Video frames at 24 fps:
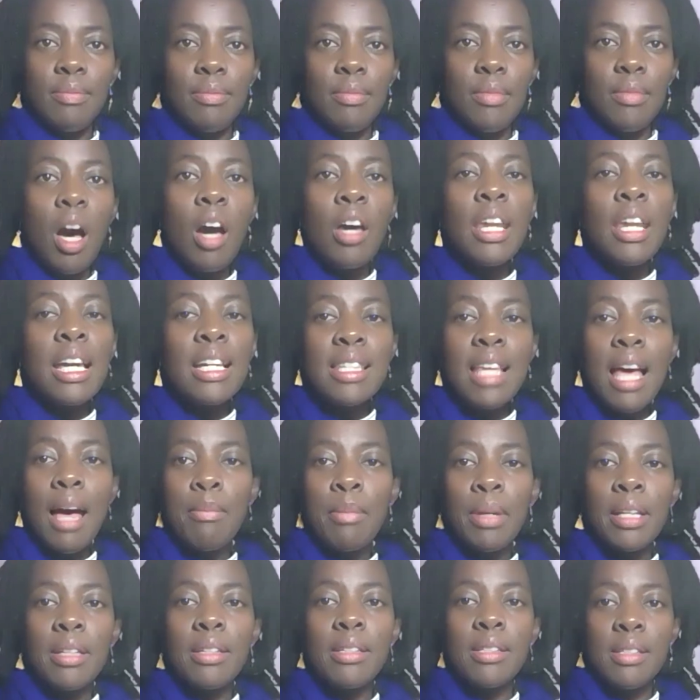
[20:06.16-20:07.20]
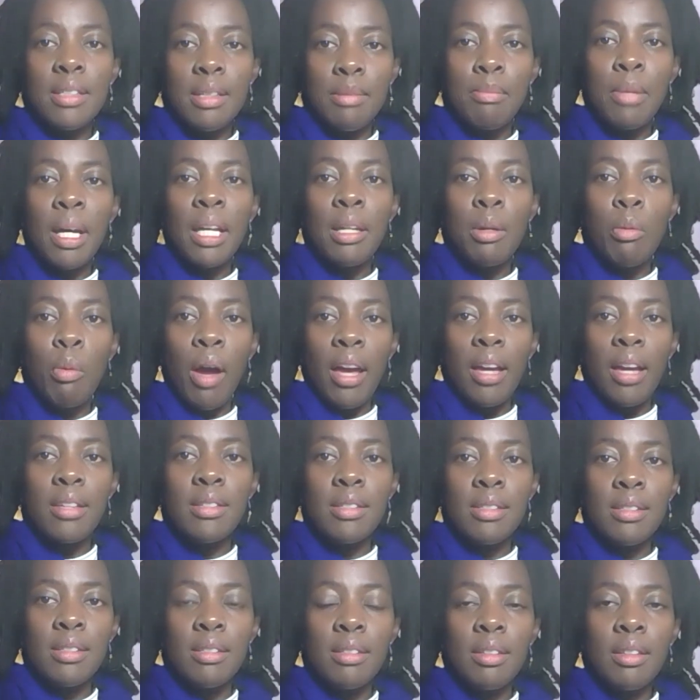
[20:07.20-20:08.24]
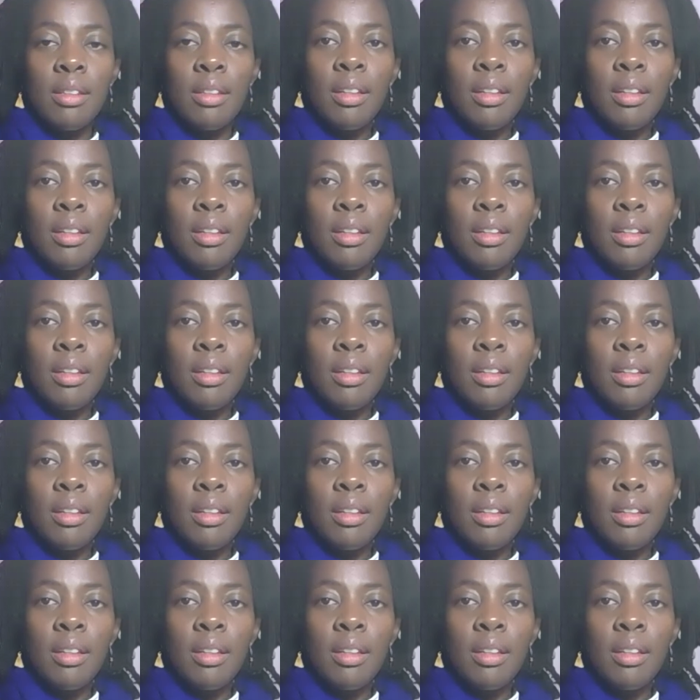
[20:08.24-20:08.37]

yeah. Unexamined in many ways.